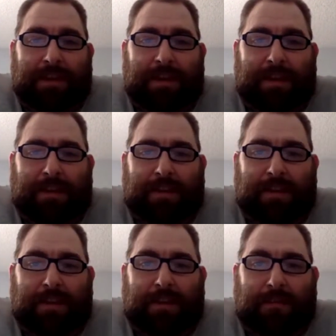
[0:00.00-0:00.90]
and
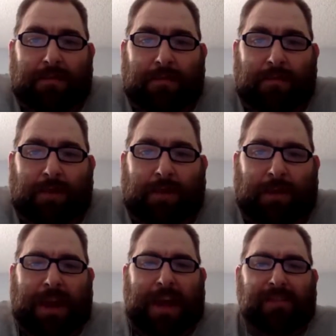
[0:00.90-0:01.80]
the River
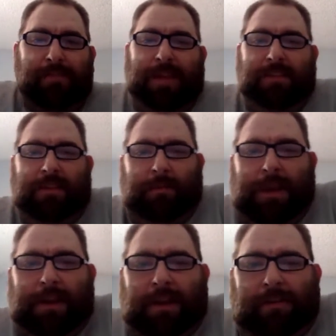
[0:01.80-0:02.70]
Cats beat the
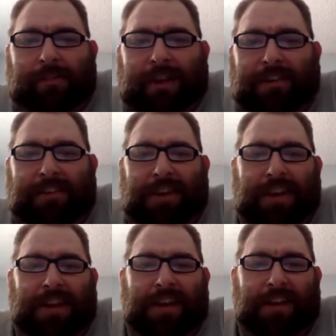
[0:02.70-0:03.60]
Rainiers last
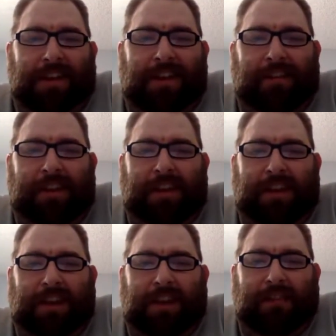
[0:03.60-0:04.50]
night in 11
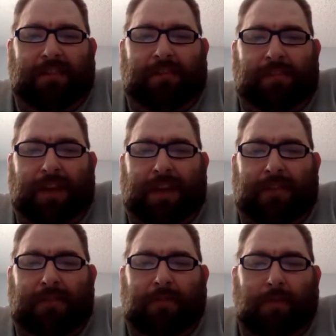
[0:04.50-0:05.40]
innings,
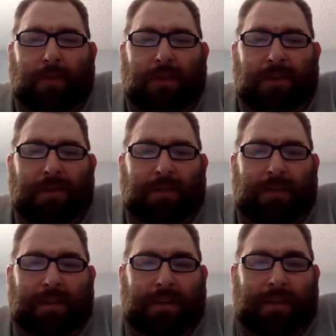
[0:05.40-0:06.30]
5-4.
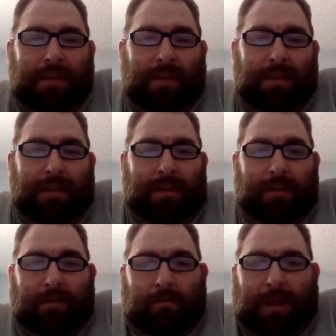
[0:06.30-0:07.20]

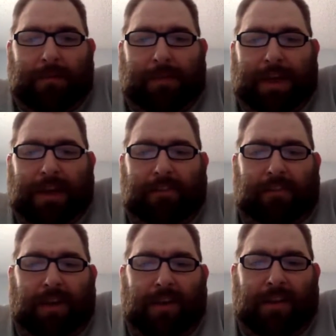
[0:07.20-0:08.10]
Ray Black
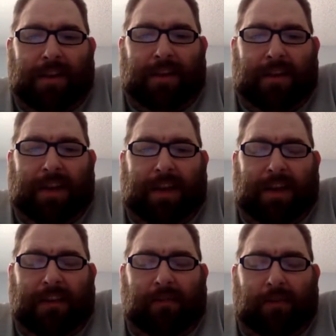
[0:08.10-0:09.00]
solid.
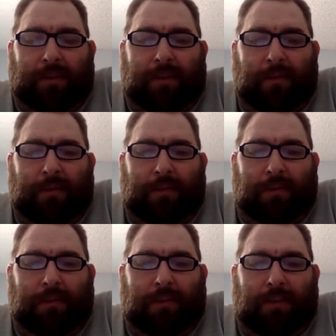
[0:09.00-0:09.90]
Andy Suarez was your
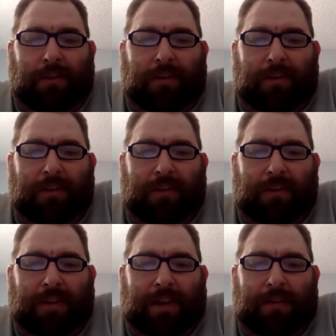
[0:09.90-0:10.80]
starter,
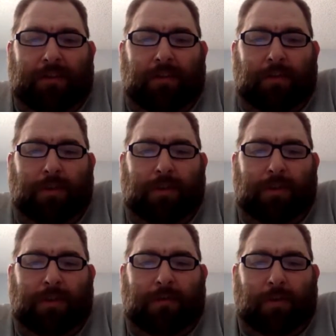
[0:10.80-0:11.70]
allowed 2
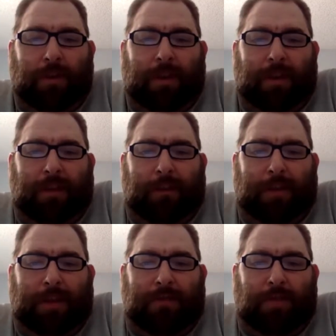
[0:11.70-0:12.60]
earned in 4 innings
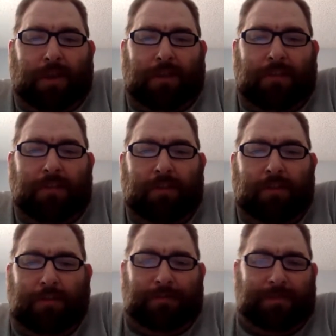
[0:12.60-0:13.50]
pitched, walked 2.